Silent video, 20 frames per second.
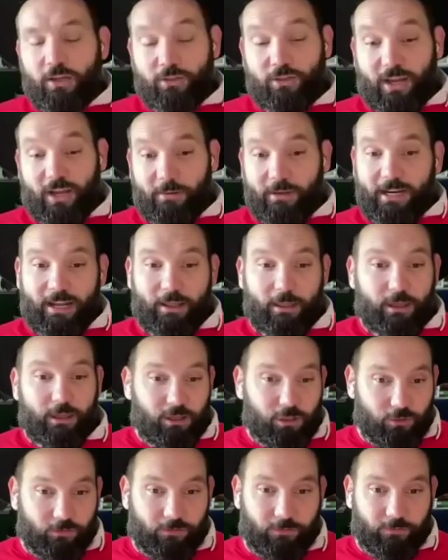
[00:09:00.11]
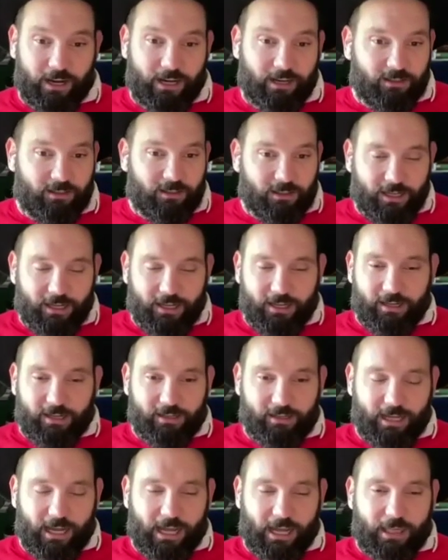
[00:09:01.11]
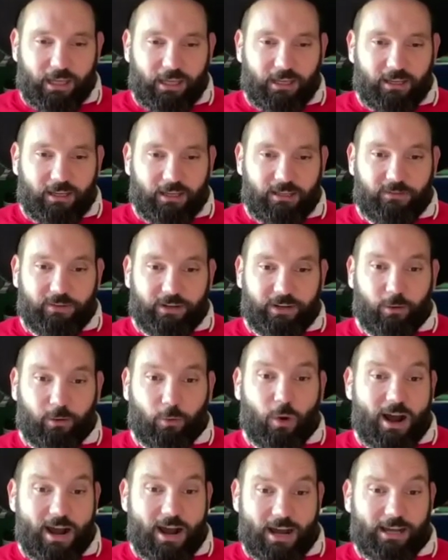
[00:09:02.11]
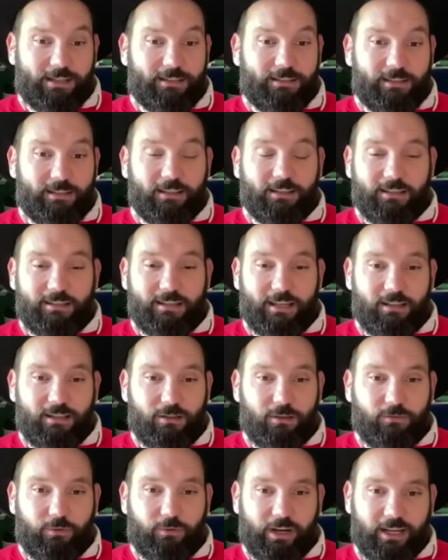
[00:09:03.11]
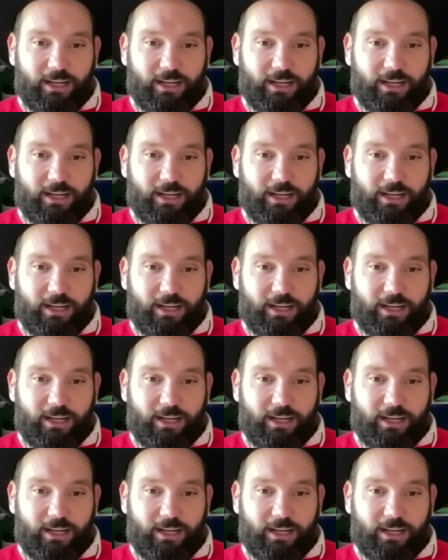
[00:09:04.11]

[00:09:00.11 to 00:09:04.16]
So, I mean, I think your friend, uh, I think, is very wise in the sense of